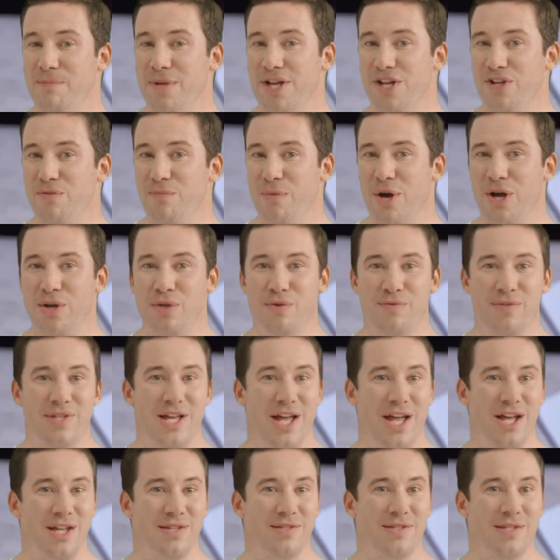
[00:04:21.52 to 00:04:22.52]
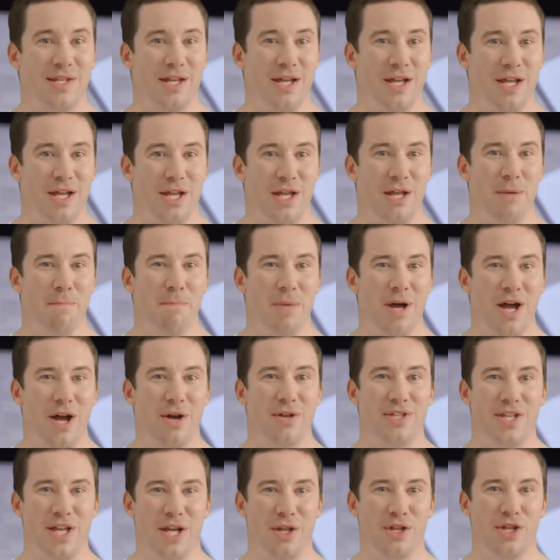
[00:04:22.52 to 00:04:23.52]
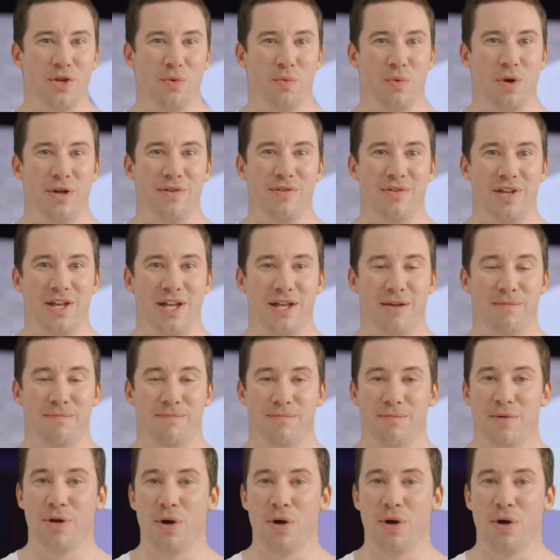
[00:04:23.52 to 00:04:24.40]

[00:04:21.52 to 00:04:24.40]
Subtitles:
beach ball of death. But I'll tell you one thing.